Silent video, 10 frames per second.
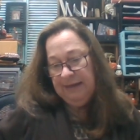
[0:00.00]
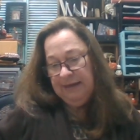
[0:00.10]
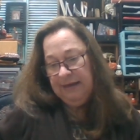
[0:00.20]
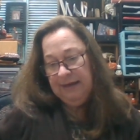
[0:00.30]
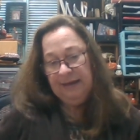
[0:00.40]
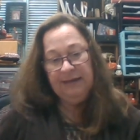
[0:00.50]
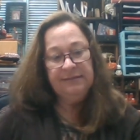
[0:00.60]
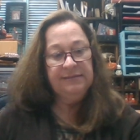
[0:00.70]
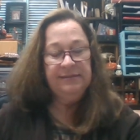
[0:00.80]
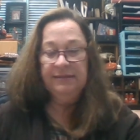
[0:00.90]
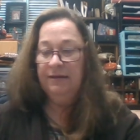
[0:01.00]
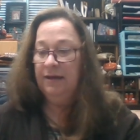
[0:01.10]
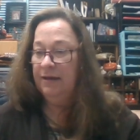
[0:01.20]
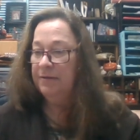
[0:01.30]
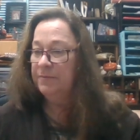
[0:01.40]
And
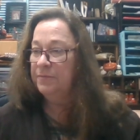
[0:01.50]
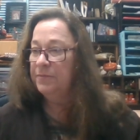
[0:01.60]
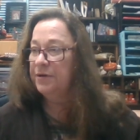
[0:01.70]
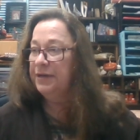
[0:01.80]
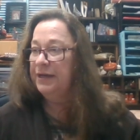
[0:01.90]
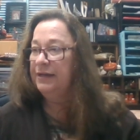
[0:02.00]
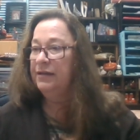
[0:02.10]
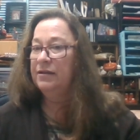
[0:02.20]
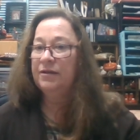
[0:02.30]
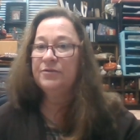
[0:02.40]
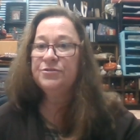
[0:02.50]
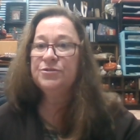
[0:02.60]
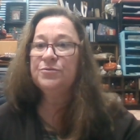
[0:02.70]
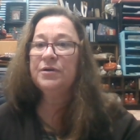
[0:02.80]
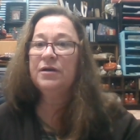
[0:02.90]
uh, we're getting close
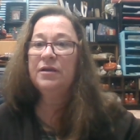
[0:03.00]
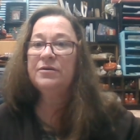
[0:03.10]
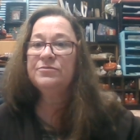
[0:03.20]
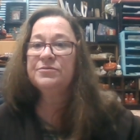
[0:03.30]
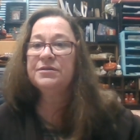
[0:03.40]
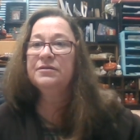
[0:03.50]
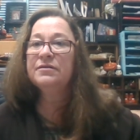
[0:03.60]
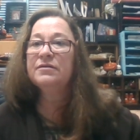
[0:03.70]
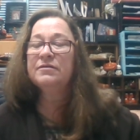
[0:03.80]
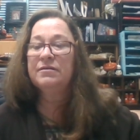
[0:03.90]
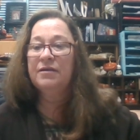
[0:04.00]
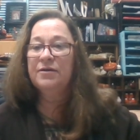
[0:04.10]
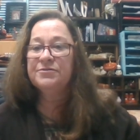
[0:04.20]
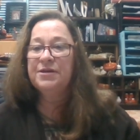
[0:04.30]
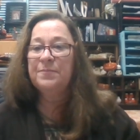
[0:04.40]
to a closing.
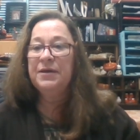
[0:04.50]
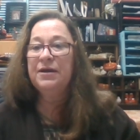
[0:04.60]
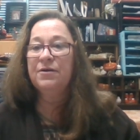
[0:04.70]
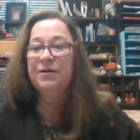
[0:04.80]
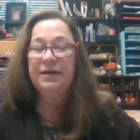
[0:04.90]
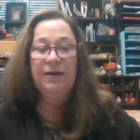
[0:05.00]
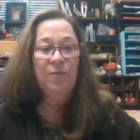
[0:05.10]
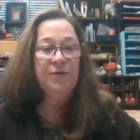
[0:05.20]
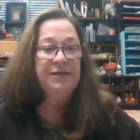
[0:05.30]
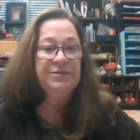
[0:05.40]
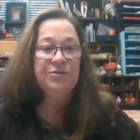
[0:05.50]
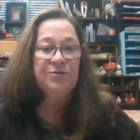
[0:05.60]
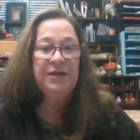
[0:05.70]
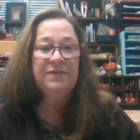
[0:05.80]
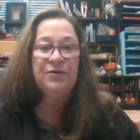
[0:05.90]
Expos up here, and I wanted to
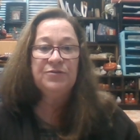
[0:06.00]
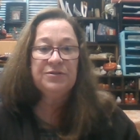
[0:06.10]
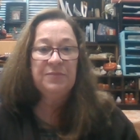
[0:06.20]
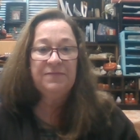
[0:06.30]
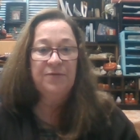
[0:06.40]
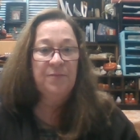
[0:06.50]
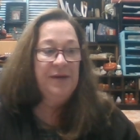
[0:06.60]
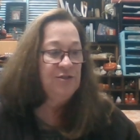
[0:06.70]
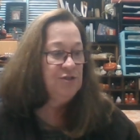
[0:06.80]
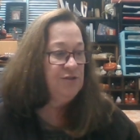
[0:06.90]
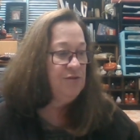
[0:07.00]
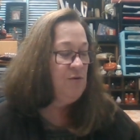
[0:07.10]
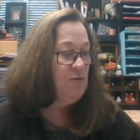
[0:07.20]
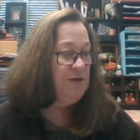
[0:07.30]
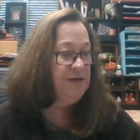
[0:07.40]
give you some information
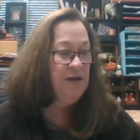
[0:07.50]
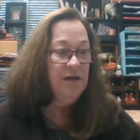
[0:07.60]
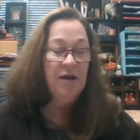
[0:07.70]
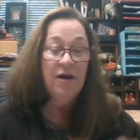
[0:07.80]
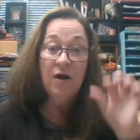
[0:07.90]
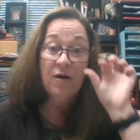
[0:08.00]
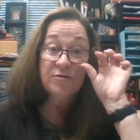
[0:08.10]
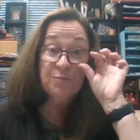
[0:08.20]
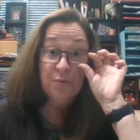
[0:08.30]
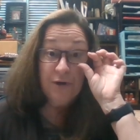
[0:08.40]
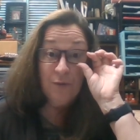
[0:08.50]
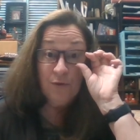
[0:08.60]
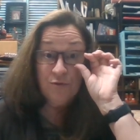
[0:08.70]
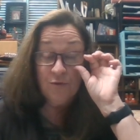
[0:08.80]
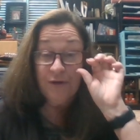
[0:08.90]
on our spring
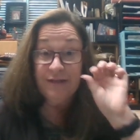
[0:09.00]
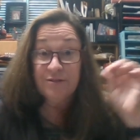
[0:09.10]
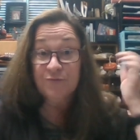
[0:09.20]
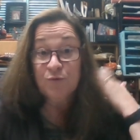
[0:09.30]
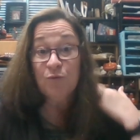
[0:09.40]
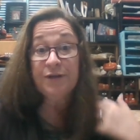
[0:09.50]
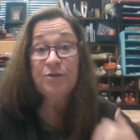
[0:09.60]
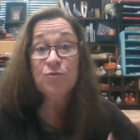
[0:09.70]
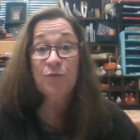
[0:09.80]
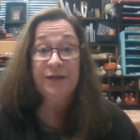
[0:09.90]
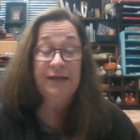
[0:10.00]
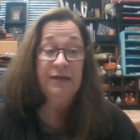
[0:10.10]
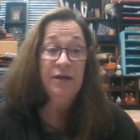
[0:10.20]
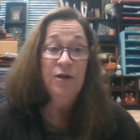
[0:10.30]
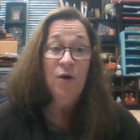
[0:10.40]
retreats of 2020.
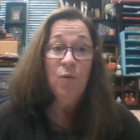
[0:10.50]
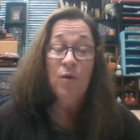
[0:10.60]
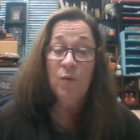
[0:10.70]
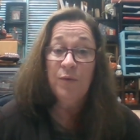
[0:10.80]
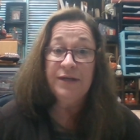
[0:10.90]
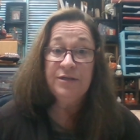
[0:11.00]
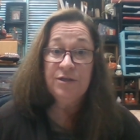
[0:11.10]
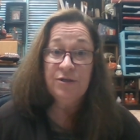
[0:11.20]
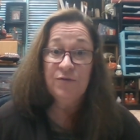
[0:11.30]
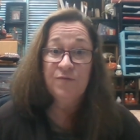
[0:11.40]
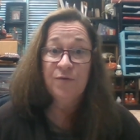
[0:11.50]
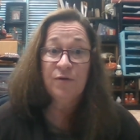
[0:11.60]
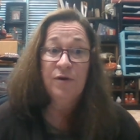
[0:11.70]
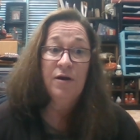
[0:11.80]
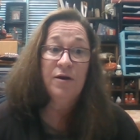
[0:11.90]
What we do
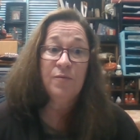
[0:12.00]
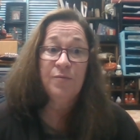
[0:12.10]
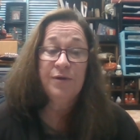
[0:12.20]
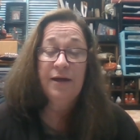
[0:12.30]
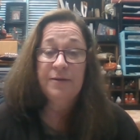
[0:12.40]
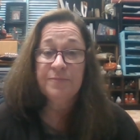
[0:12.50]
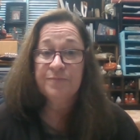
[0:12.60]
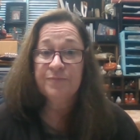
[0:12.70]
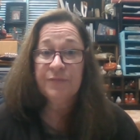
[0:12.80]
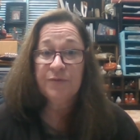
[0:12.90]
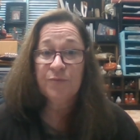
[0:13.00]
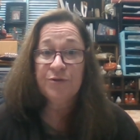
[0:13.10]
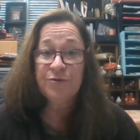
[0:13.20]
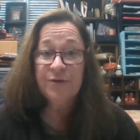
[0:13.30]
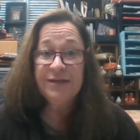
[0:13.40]
for our um,
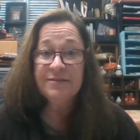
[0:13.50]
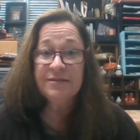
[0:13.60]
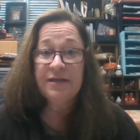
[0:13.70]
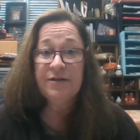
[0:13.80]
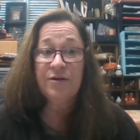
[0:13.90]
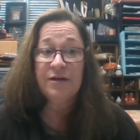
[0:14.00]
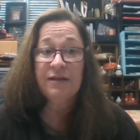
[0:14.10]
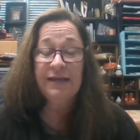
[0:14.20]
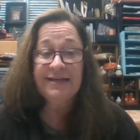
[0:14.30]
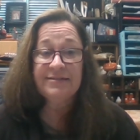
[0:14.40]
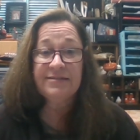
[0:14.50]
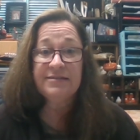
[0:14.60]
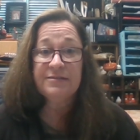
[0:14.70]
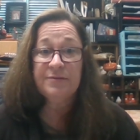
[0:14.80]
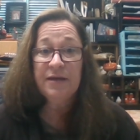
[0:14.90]
retreats and our
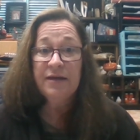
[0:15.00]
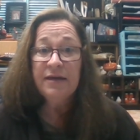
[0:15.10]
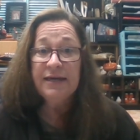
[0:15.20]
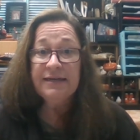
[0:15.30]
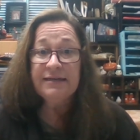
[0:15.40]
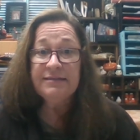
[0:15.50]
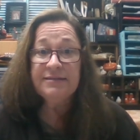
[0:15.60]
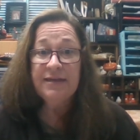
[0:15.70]
classes is